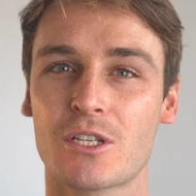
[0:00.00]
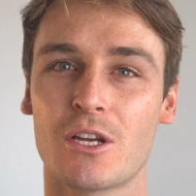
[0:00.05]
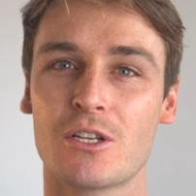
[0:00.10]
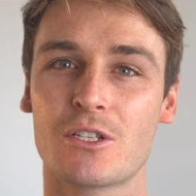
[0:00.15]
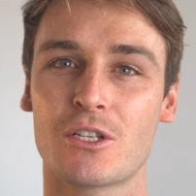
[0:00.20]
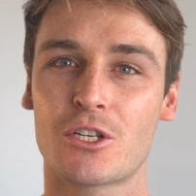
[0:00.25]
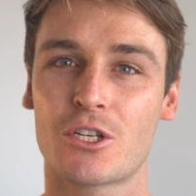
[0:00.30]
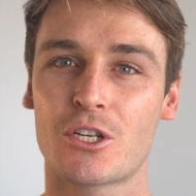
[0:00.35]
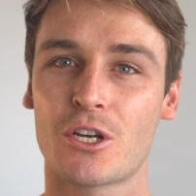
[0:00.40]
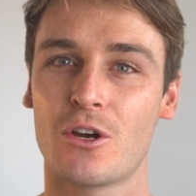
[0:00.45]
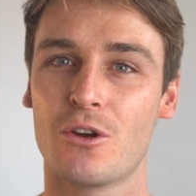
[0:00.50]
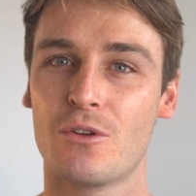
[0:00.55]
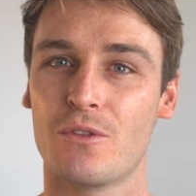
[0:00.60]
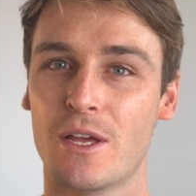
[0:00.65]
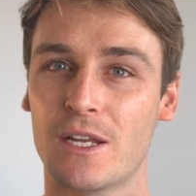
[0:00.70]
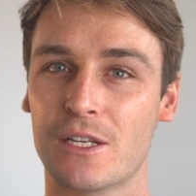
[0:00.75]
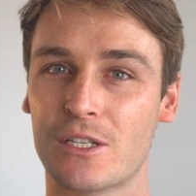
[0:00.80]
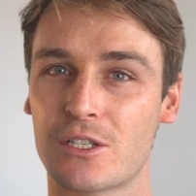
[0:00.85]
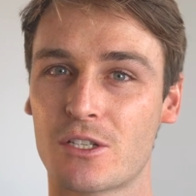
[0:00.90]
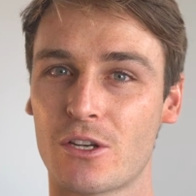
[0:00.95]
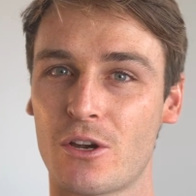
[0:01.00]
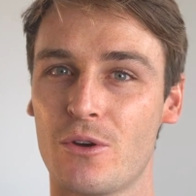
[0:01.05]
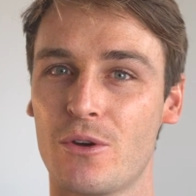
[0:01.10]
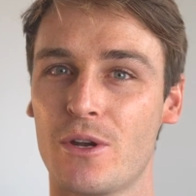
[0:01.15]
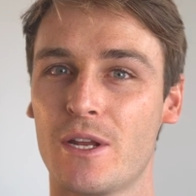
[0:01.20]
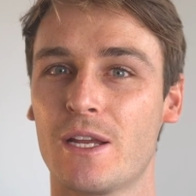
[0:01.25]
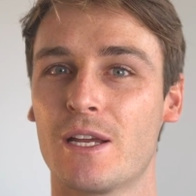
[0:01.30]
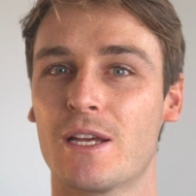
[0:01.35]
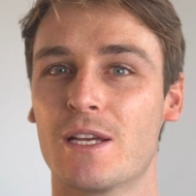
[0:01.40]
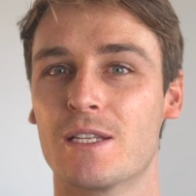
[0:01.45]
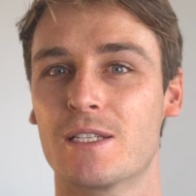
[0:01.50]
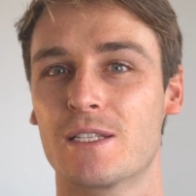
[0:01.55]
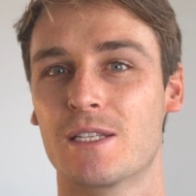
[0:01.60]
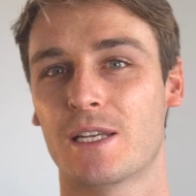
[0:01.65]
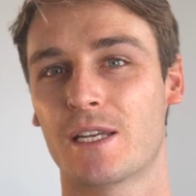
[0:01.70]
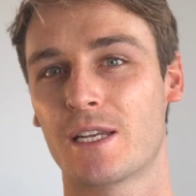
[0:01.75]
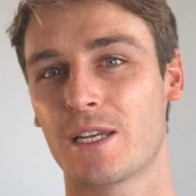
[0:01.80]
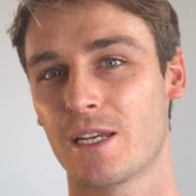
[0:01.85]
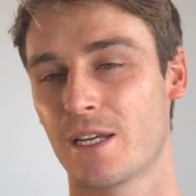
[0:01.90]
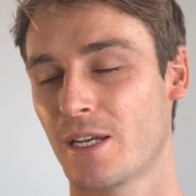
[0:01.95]
goes to show that Sony is the
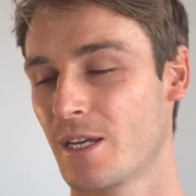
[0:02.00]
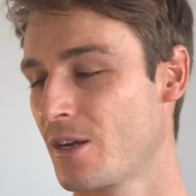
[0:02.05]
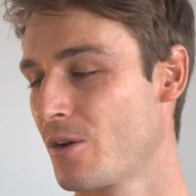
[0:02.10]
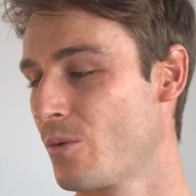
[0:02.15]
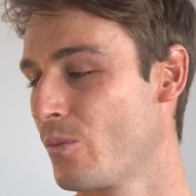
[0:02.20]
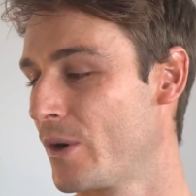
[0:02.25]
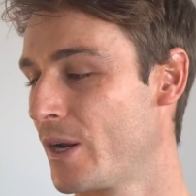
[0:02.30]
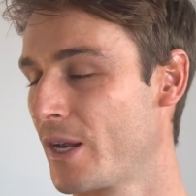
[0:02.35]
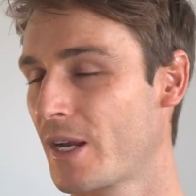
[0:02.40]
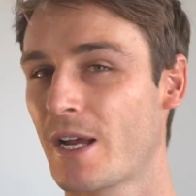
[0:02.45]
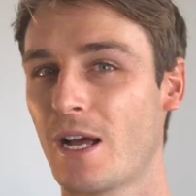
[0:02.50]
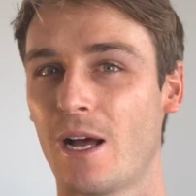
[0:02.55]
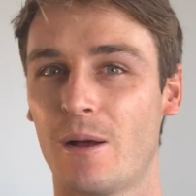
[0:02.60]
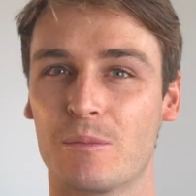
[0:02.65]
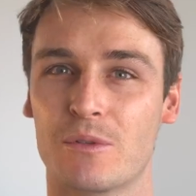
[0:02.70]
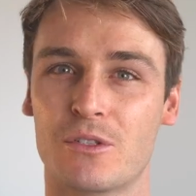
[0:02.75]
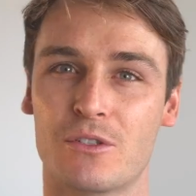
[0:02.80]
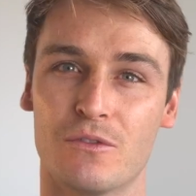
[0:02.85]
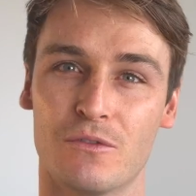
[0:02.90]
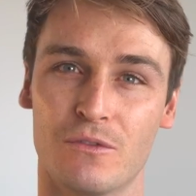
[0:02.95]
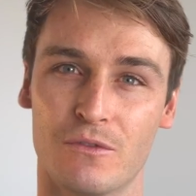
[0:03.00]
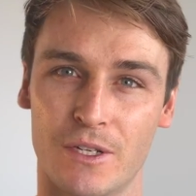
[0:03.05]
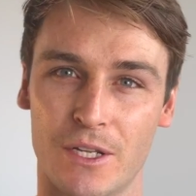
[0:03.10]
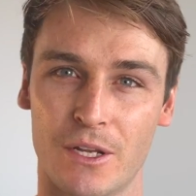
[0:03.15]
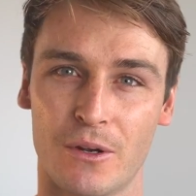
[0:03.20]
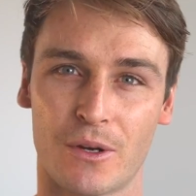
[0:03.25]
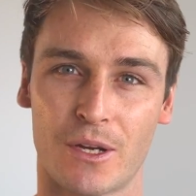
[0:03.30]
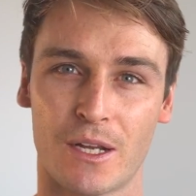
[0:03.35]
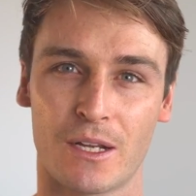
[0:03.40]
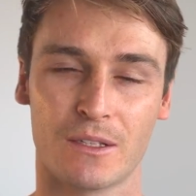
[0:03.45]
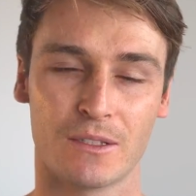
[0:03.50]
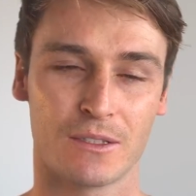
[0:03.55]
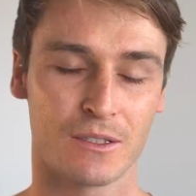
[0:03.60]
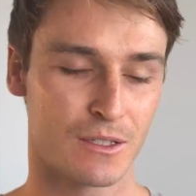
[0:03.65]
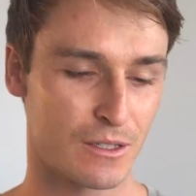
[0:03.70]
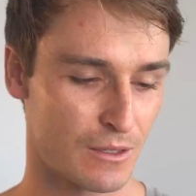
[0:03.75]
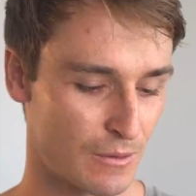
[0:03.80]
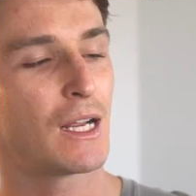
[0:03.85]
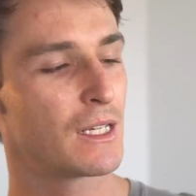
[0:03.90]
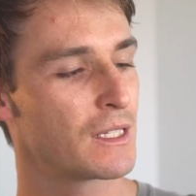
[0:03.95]
king when it comes to video
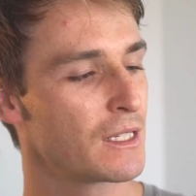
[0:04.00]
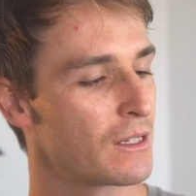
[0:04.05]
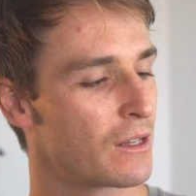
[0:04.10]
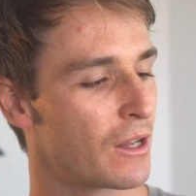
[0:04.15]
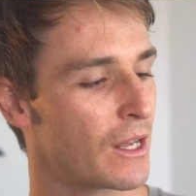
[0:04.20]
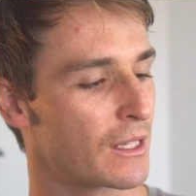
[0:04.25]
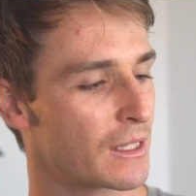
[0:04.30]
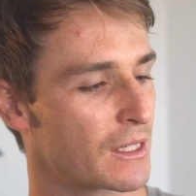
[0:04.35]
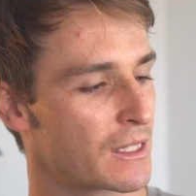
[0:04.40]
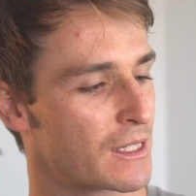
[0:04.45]
colors. I did like the